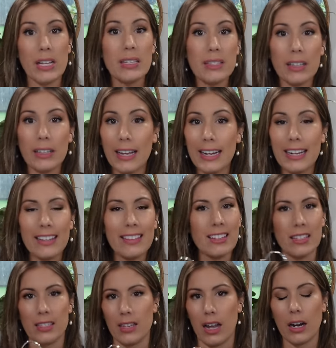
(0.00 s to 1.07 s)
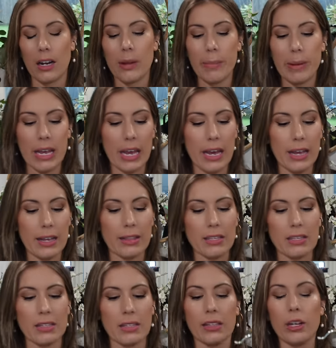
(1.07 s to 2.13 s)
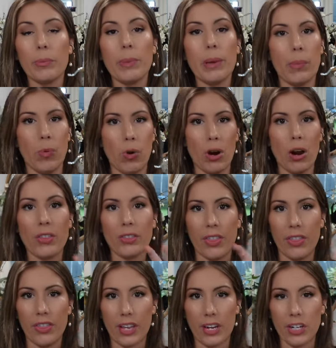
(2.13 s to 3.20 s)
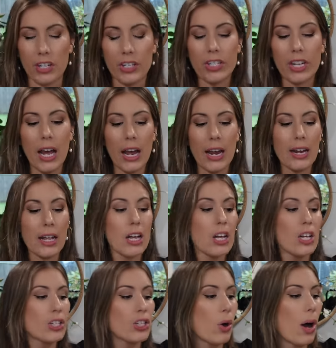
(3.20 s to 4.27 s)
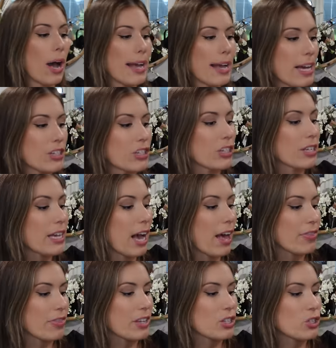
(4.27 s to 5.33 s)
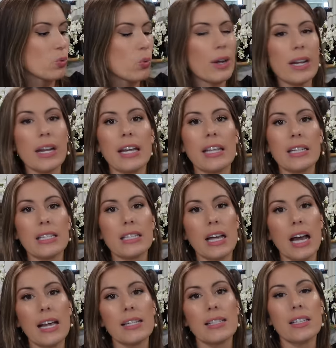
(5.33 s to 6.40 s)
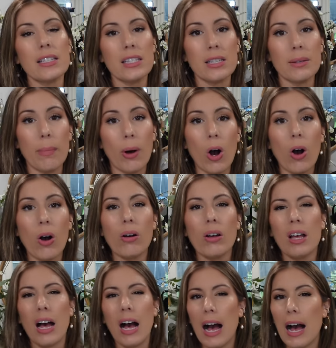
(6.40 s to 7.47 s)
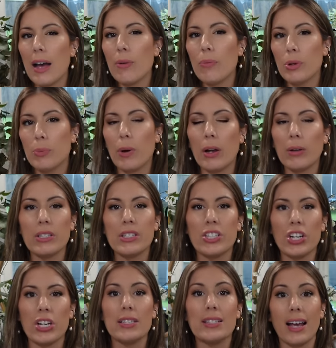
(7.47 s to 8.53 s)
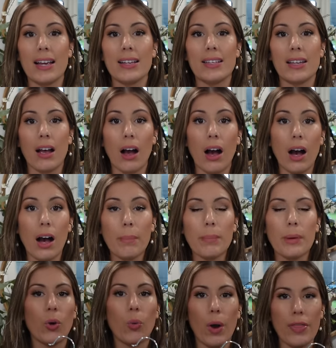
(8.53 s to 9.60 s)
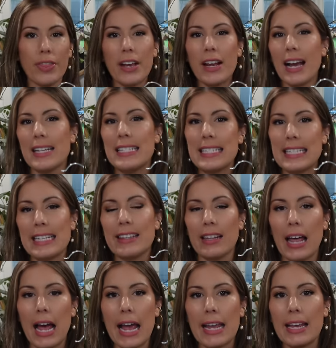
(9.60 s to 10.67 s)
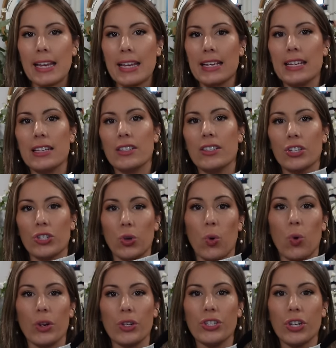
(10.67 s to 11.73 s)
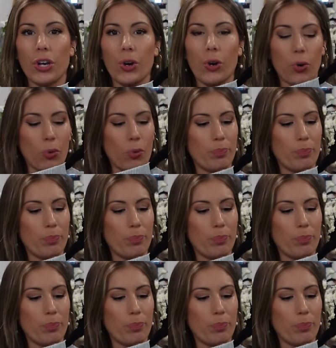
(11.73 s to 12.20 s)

insulated, this is not gonna be it. This is a little bit more on the thinner side. So I actually got this one in the size small. I would probably suggest sizing up. The one thing I did like is the torso